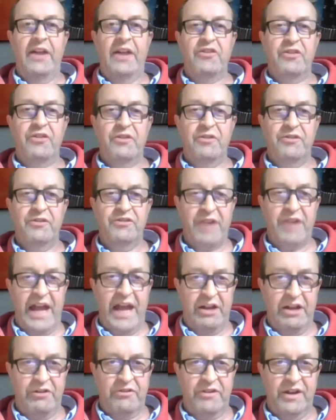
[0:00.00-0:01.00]
and your
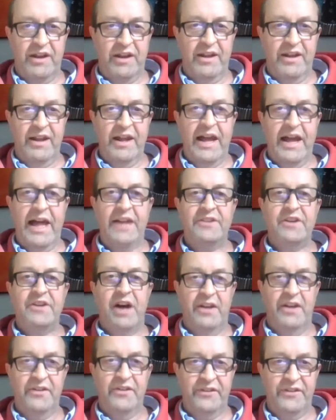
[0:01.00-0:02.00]
integrity and
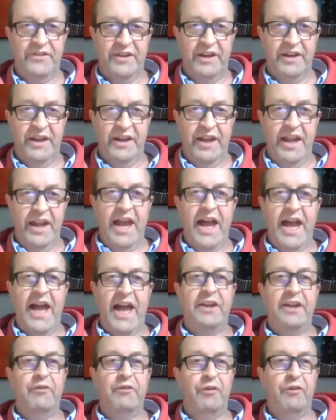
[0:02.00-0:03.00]
honesty.
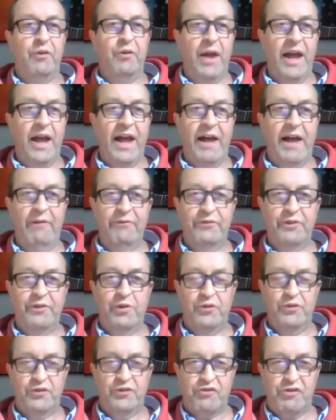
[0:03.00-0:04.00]
And if you have
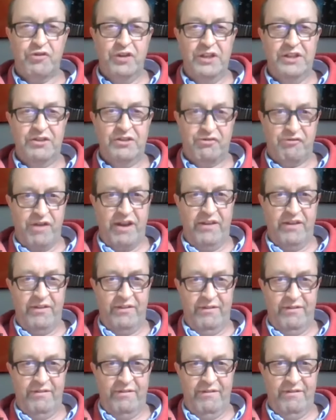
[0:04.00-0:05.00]
those three
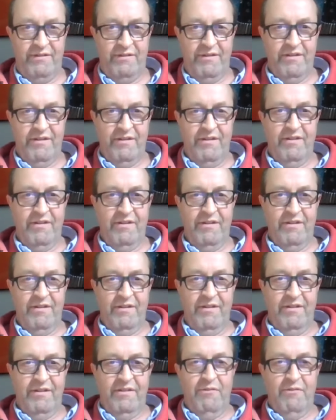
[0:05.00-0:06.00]
traits
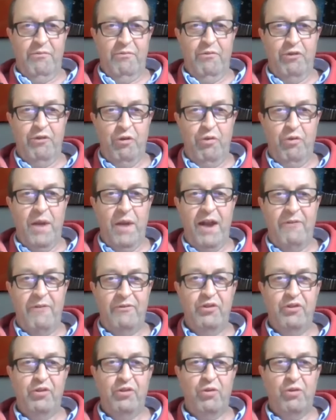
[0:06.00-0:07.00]
with
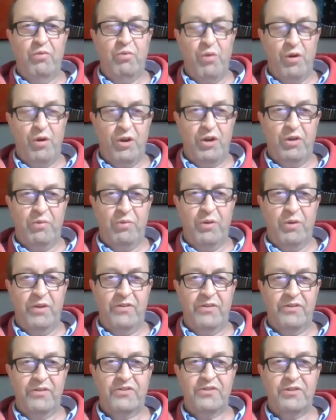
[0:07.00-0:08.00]
whomever you're working
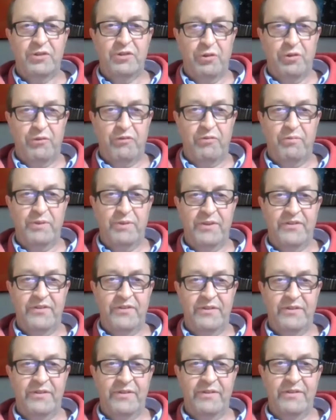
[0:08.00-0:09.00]
with to look for
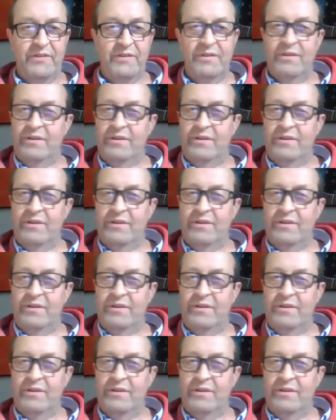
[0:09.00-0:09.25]
business,